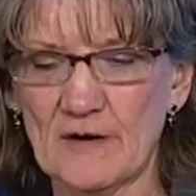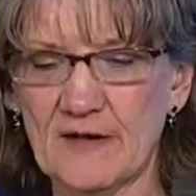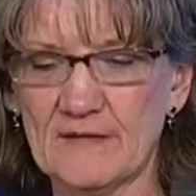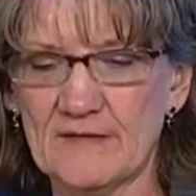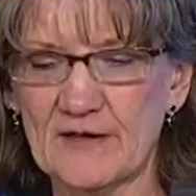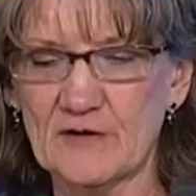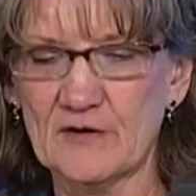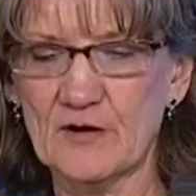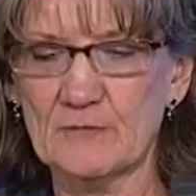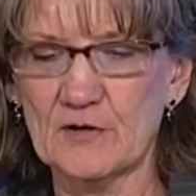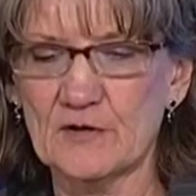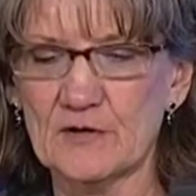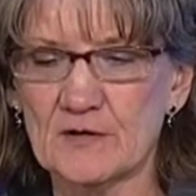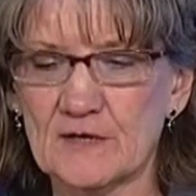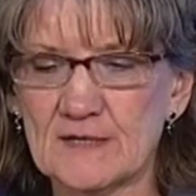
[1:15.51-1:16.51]
in their
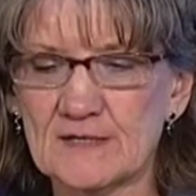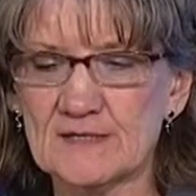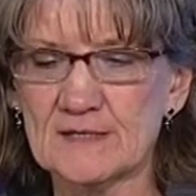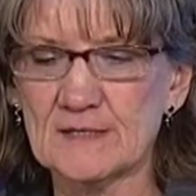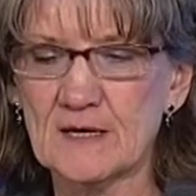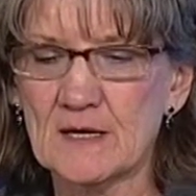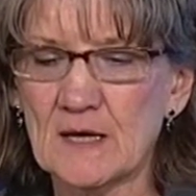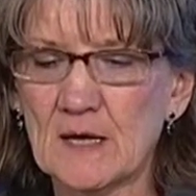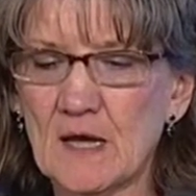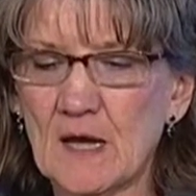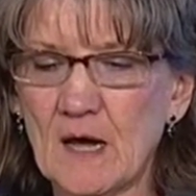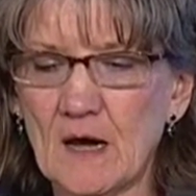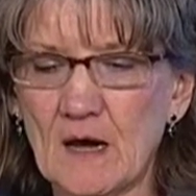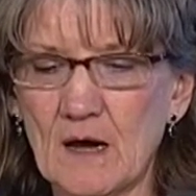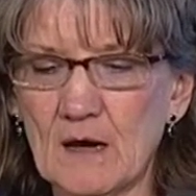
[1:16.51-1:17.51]
communities.
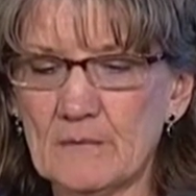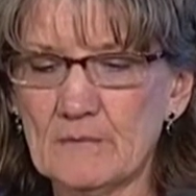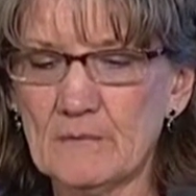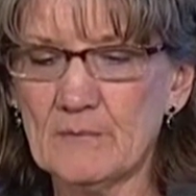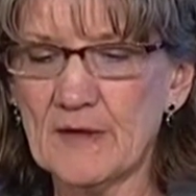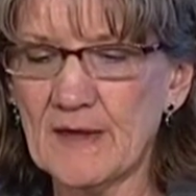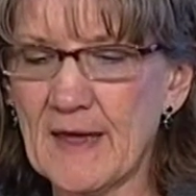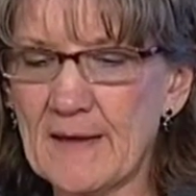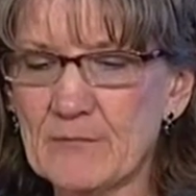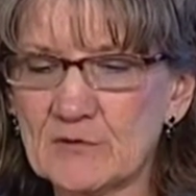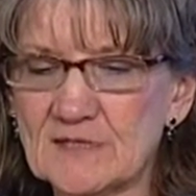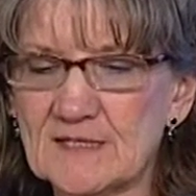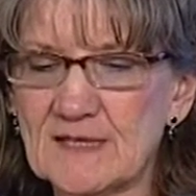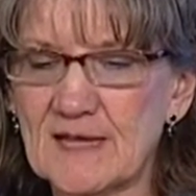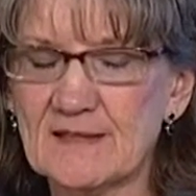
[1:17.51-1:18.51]
Um, being
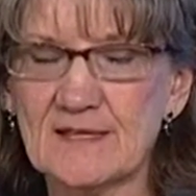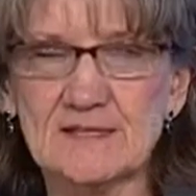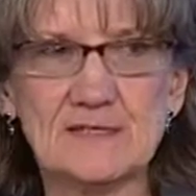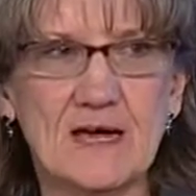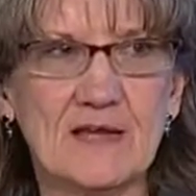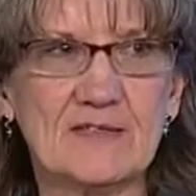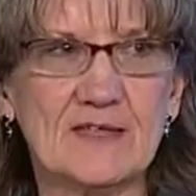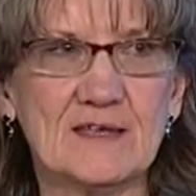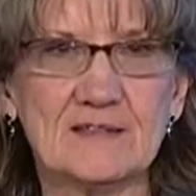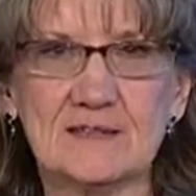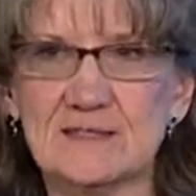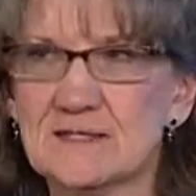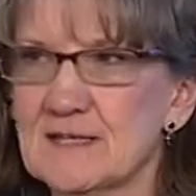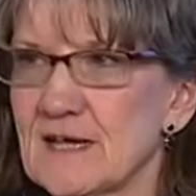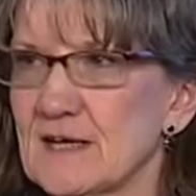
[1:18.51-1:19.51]
able to take this, I think
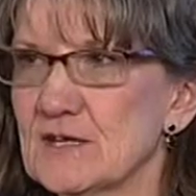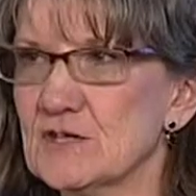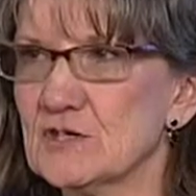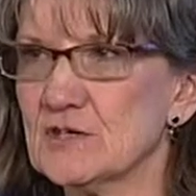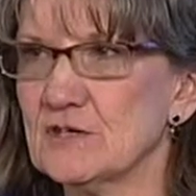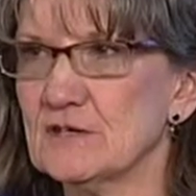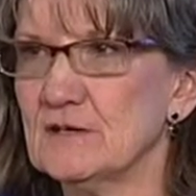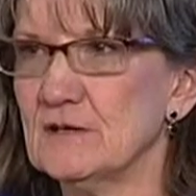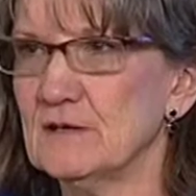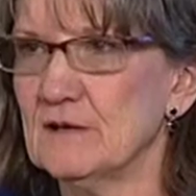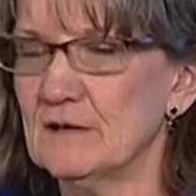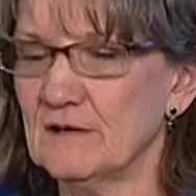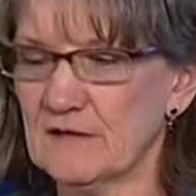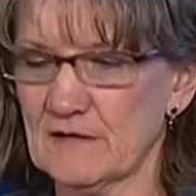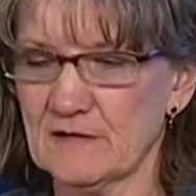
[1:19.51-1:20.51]
the state
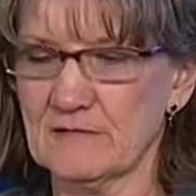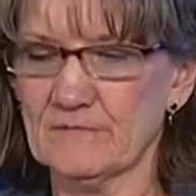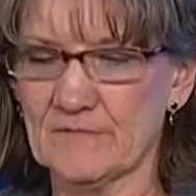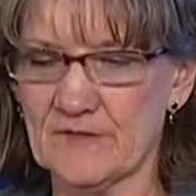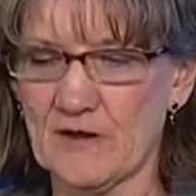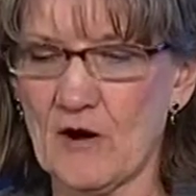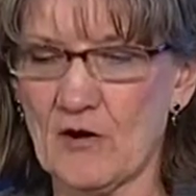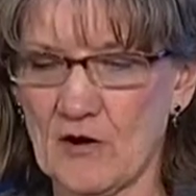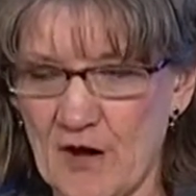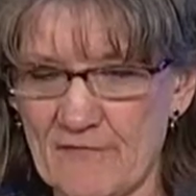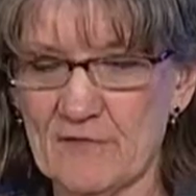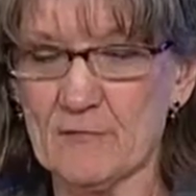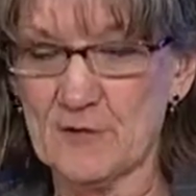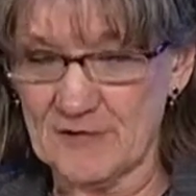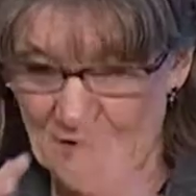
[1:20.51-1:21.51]
should, the, our
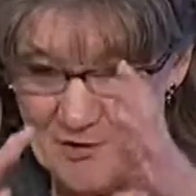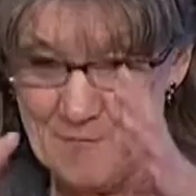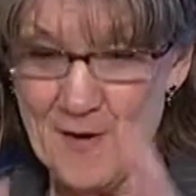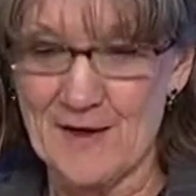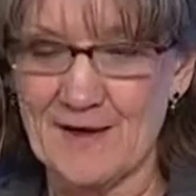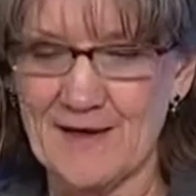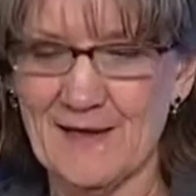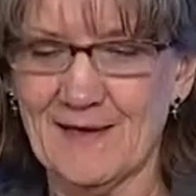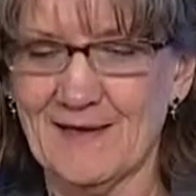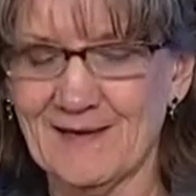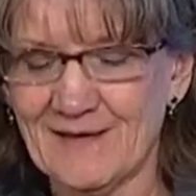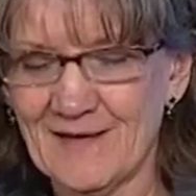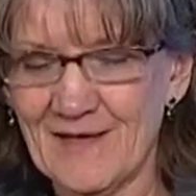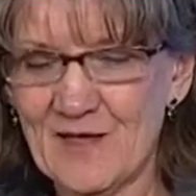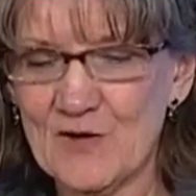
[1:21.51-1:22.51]
government, our money,
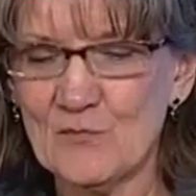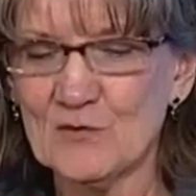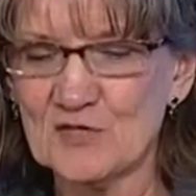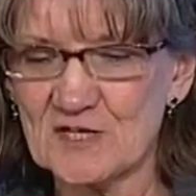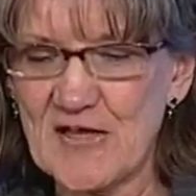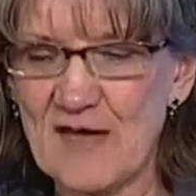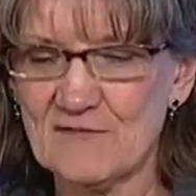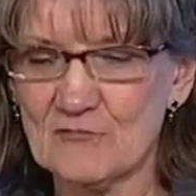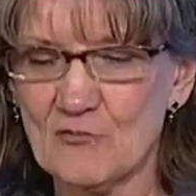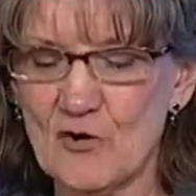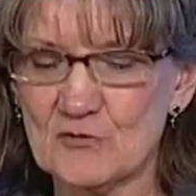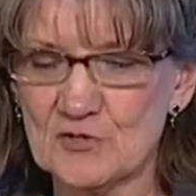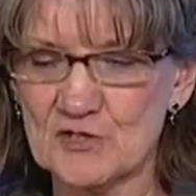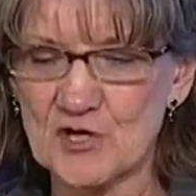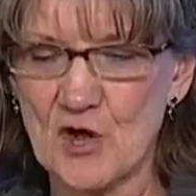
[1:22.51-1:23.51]
we should have a
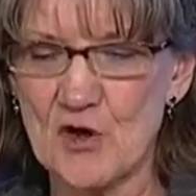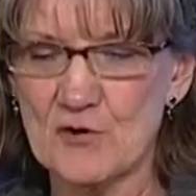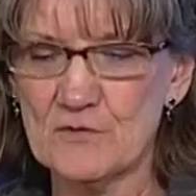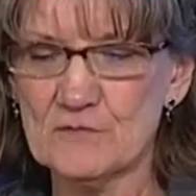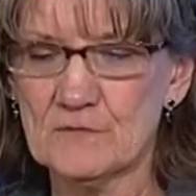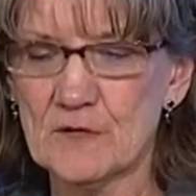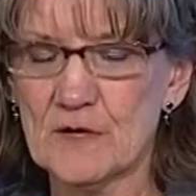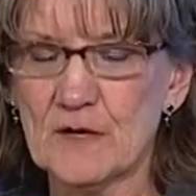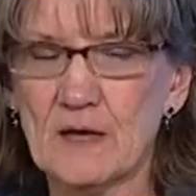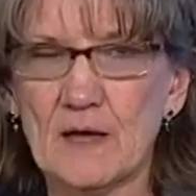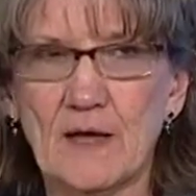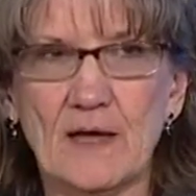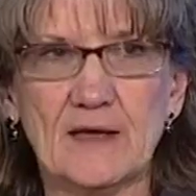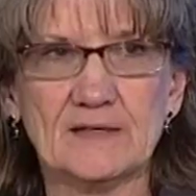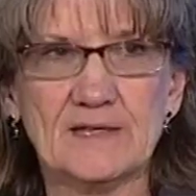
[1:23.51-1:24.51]
road show
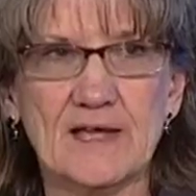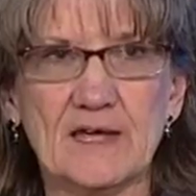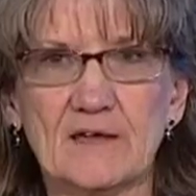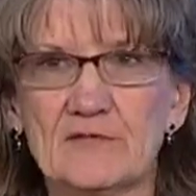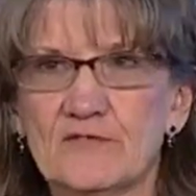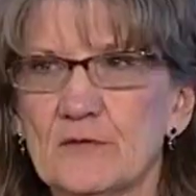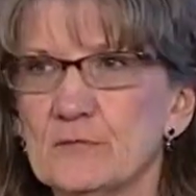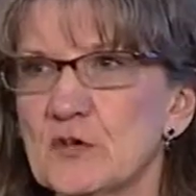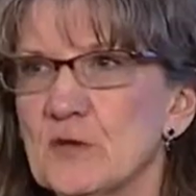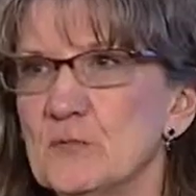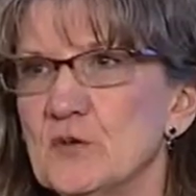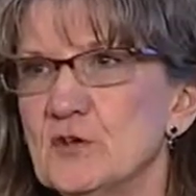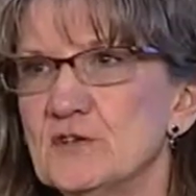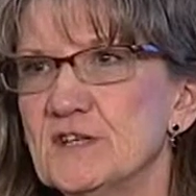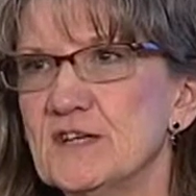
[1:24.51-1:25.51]
and take it from
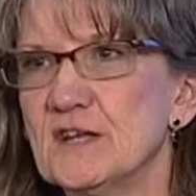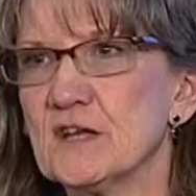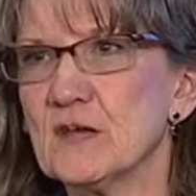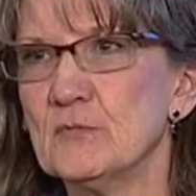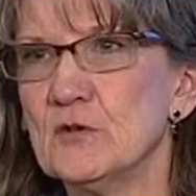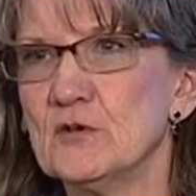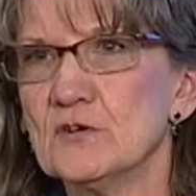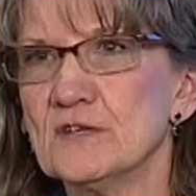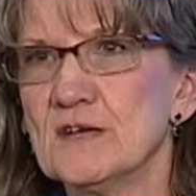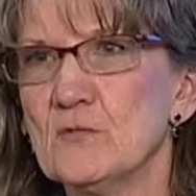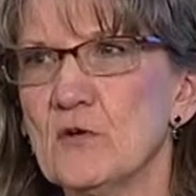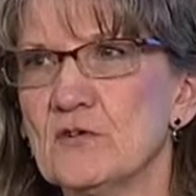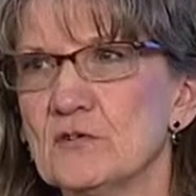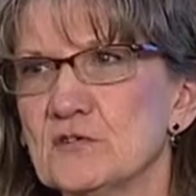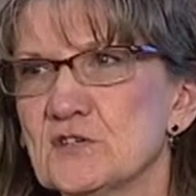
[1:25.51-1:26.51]
community to community,
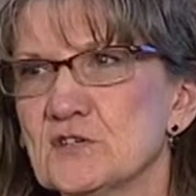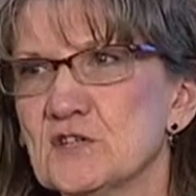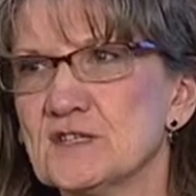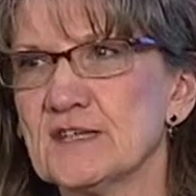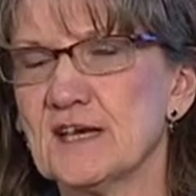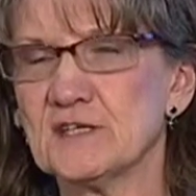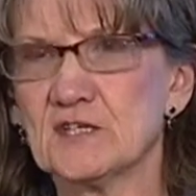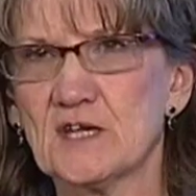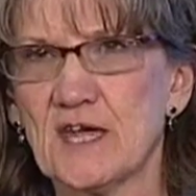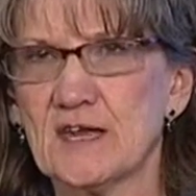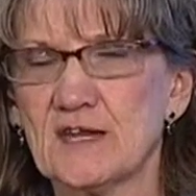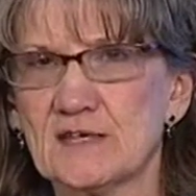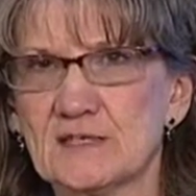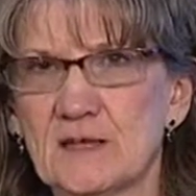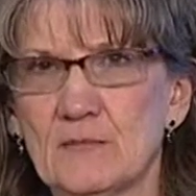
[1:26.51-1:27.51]
whether it's just
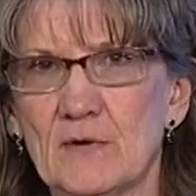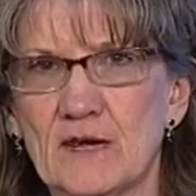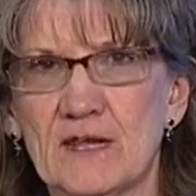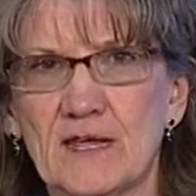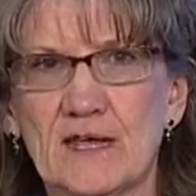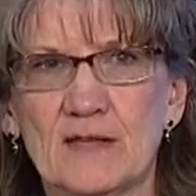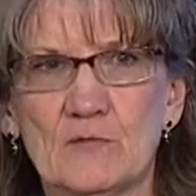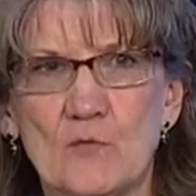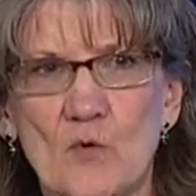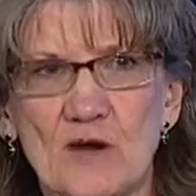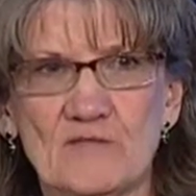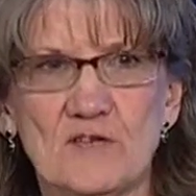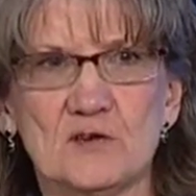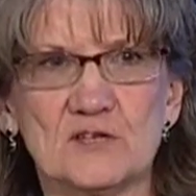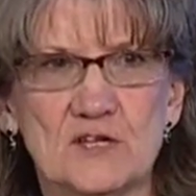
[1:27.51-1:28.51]
educating somebody in one
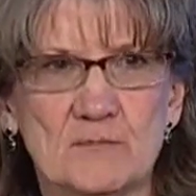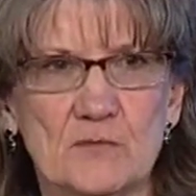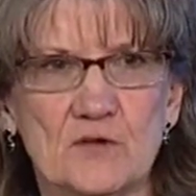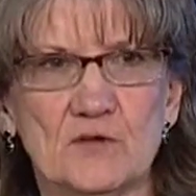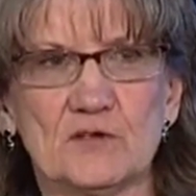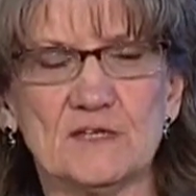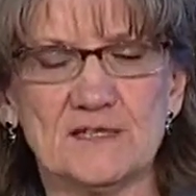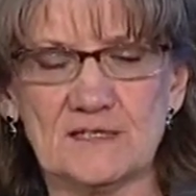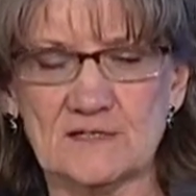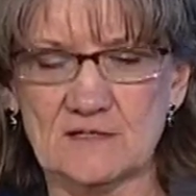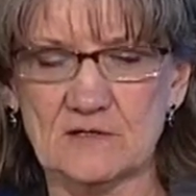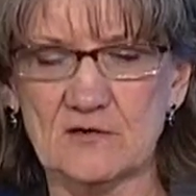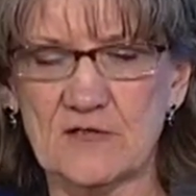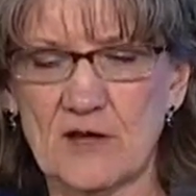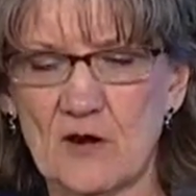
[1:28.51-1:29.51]
of those communities to
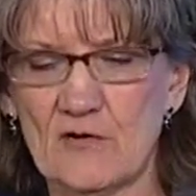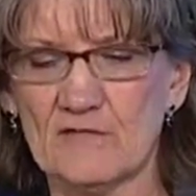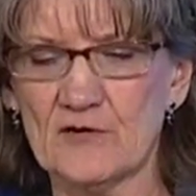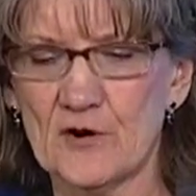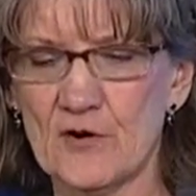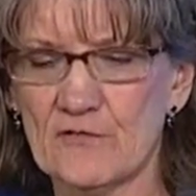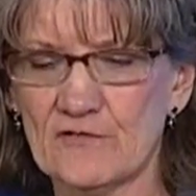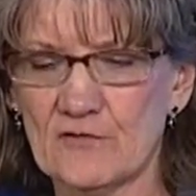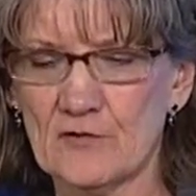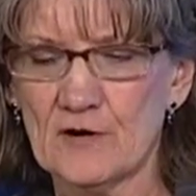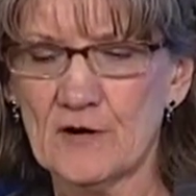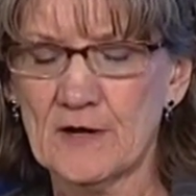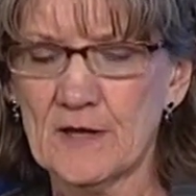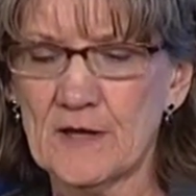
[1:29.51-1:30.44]
do that over and over,